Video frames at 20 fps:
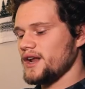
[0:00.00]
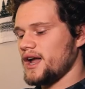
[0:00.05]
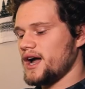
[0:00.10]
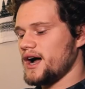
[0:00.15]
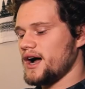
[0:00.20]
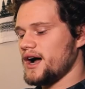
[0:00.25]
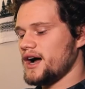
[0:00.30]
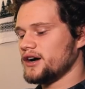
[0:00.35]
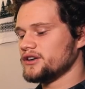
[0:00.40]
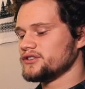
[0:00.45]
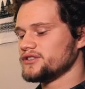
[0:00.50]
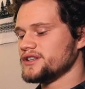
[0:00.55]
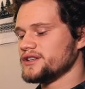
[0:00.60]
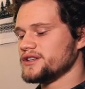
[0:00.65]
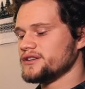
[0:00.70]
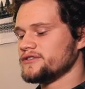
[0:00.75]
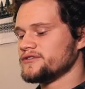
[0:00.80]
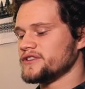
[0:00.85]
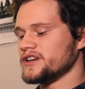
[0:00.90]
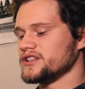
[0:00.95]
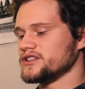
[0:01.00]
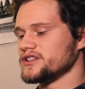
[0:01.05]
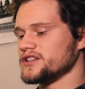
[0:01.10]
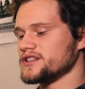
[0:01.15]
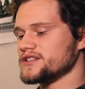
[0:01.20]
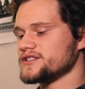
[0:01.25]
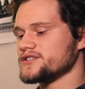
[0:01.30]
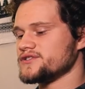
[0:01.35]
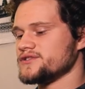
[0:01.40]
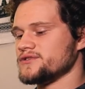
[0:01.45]
I'll leave a
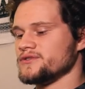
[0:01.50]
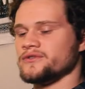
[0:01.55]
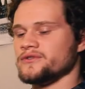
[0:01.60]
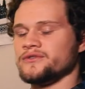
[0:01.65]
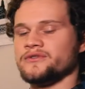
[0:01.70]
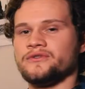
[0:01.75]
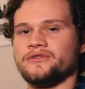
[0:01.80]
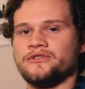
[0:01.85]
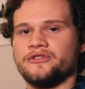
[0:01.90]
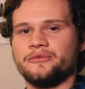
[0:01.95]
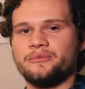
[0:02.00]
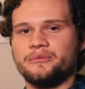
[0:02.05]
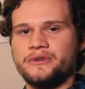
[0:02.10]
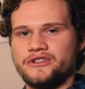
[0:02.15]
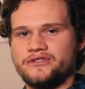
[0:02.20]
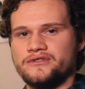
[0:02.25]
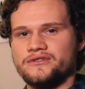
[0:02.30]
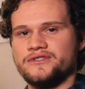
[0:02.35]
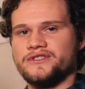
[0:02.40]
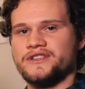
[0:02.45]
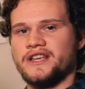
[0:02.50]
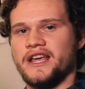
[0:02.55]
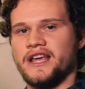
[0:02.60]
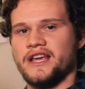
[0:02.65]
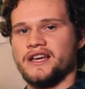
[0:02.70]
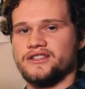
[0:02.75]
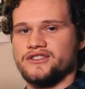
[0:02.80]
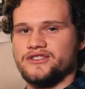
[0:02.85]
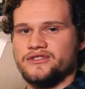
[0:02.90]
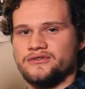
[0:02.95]
link to pictures
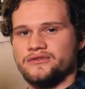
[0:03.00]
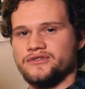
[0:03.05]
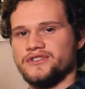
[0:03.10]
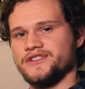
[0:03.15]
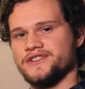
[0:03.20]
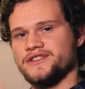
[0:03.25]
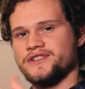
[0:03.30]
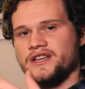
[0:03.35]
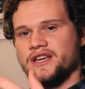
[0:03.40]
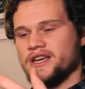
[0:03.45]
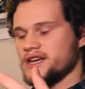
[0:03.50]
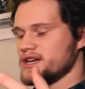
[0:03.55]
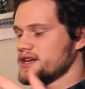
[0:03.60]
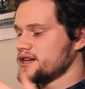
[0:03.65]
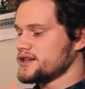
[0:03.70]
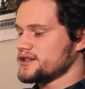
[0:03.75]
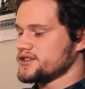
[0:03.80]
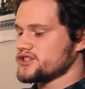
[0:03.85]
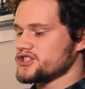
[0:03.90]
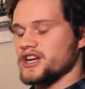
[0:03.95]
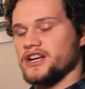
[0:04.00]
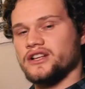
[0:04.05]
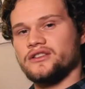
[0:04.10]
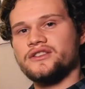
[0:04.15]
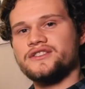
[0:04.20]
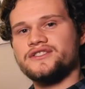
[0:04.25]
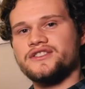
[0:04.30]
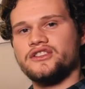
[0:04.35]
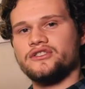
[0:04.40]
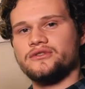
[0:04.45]
and to this
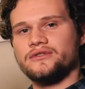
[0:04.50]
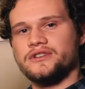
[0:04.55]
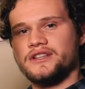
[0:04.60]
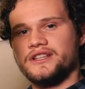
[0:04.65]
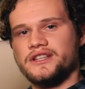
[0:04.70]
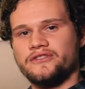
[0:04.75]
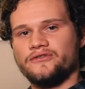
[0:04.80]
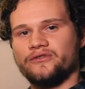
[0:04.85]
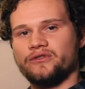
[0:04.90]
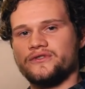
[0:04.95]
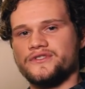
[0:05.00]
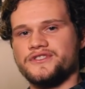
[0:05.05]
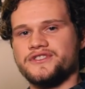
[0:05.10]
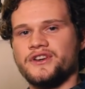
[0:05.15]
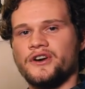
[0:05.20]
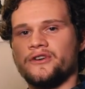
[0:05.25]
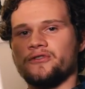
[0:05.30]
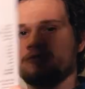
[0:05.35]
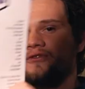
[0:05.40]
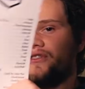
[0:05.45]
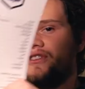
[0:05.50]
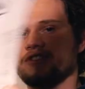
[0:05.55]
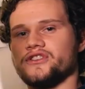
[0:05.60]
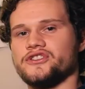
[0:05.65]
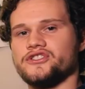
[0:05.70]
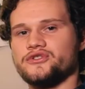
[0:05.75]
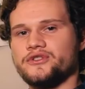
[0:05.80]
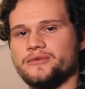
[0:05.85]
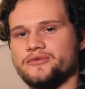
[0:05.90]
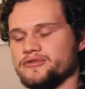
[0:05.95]
checklist that you can get for yourself in the
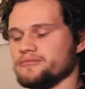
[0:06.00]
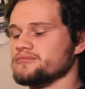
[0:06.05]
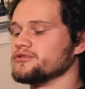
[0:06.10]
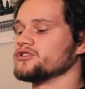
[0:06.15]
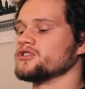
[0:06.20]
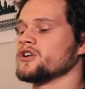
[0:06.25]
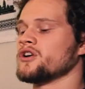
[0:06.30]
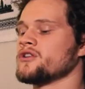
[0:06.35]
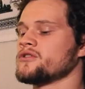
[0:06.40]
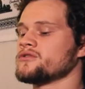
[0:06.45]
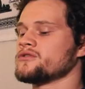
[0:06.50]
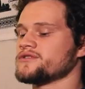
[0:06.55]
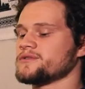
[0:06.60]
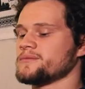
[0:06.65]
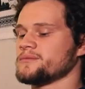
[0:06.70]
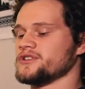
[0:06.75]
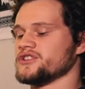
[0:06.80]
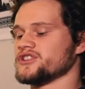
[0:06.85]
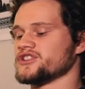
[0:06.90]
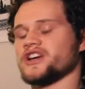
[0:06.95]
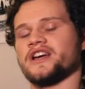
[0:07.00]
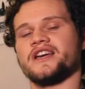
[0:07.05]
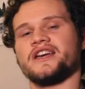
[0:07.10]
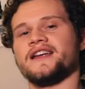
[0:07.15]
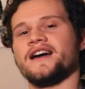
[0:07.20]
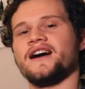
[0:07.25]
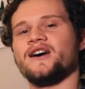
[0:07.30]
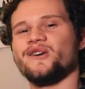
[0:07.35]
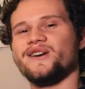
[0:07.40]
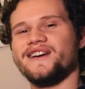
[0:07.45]
description below. Please check
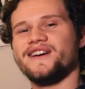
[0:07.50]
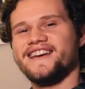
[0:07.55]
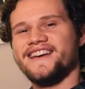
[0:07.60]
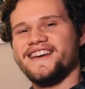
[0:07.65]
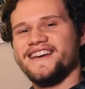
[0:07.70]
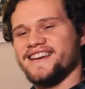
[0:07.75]
it out.